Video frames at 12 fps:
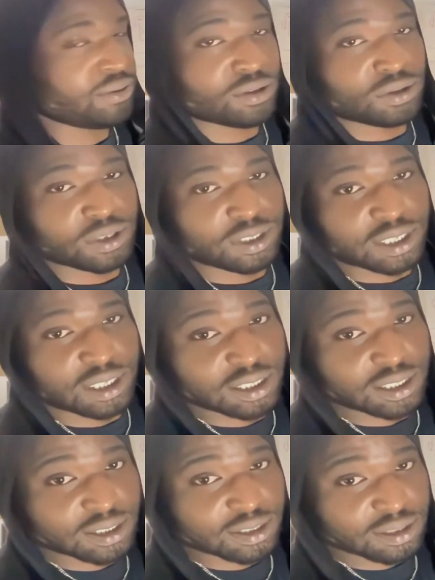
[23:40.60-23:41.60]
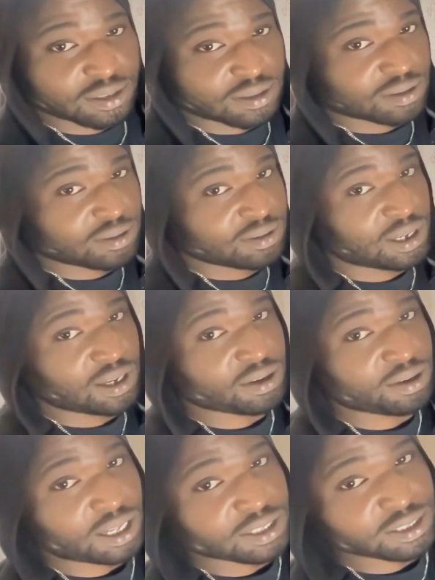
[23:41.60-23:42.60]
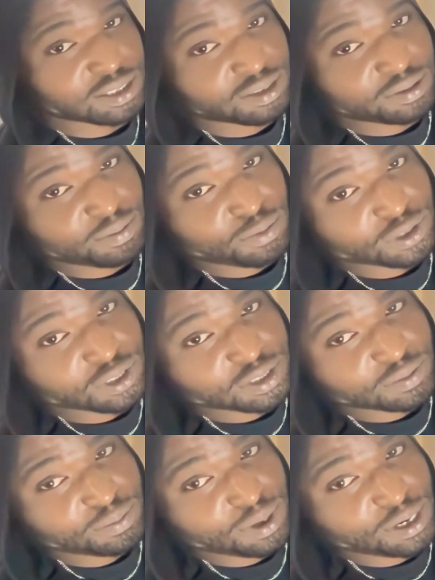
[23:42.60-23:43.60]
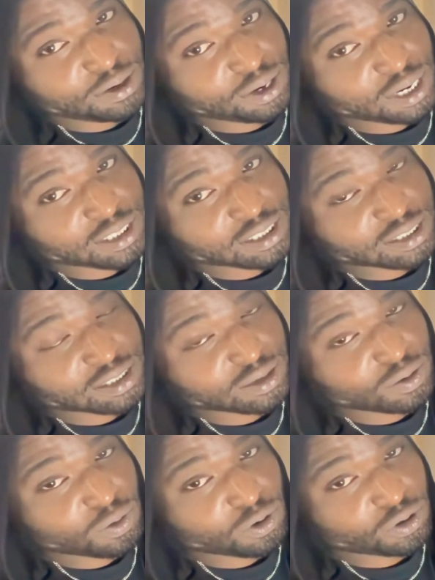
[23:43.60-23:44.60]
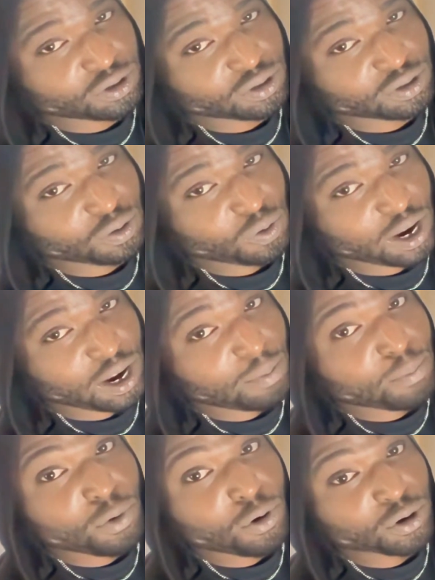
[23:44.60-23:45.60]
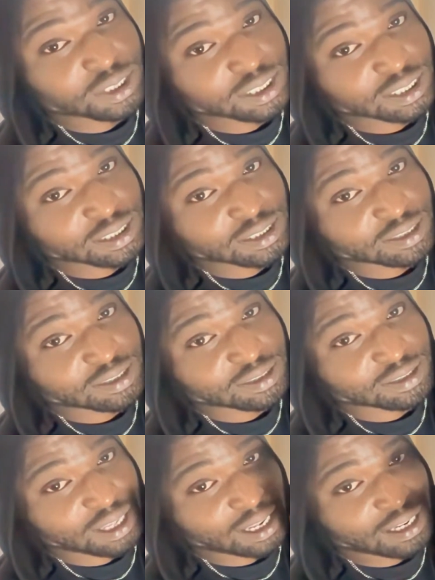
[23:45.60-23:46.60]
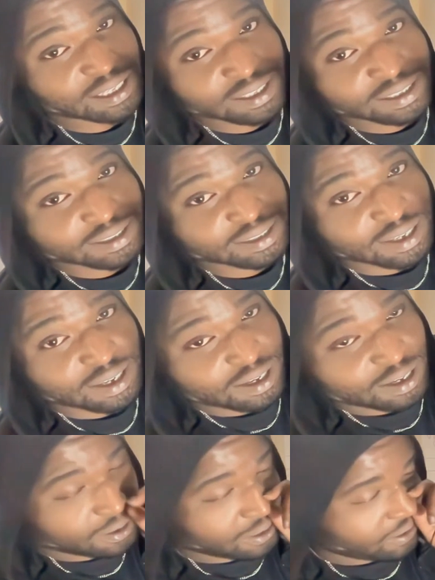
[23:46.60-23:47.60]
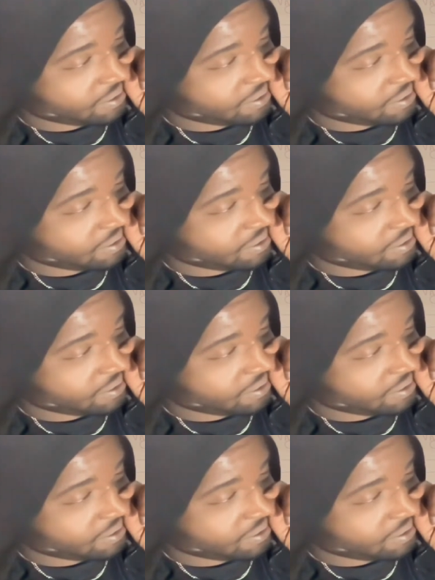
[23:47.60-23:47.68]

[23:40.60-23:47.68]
So just three things. Like I think many other things in the world require more things than this. Yeah.